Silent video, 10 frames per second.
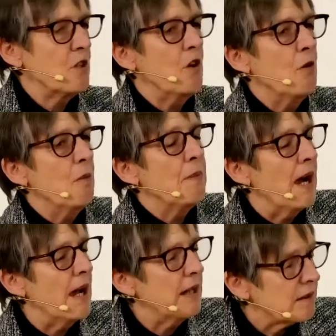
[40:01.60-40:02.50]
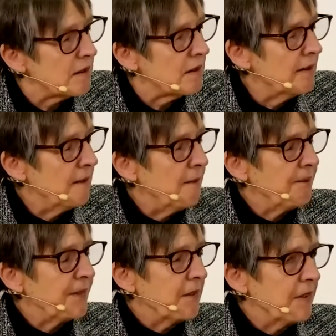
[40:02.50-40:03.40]
is combined
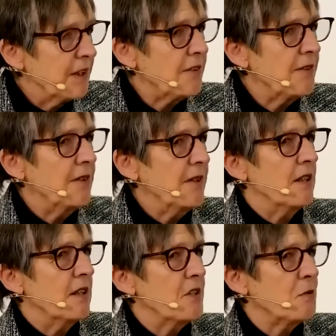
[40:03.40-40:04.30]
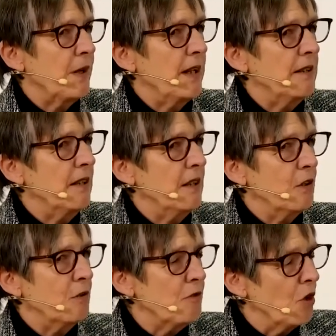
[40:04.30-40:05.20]
with the spreading
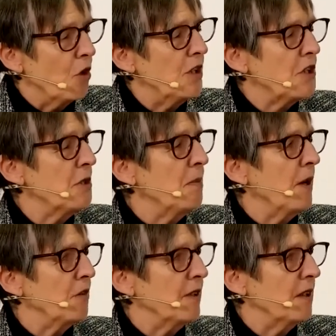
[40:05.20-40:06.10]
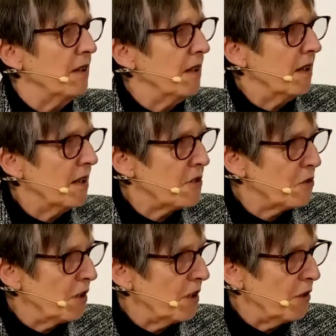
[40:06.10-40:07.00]
of knowledge about the
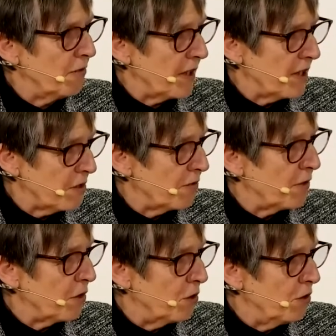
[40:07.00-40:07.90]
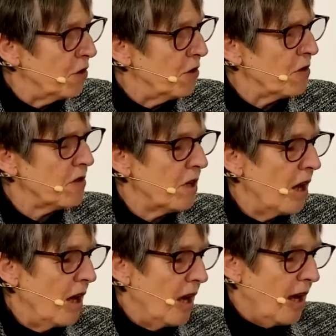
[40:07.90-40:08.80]
historical facts of the Holocaust.
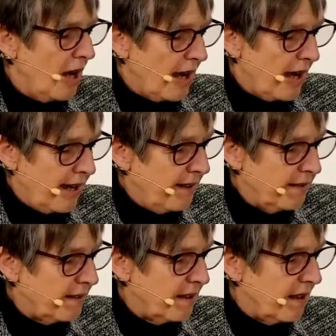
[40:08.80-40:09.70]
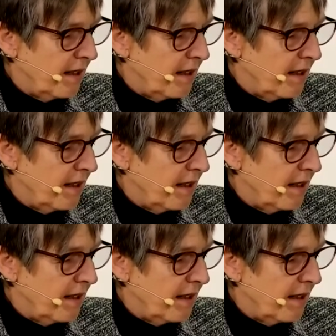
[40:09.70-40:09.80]
And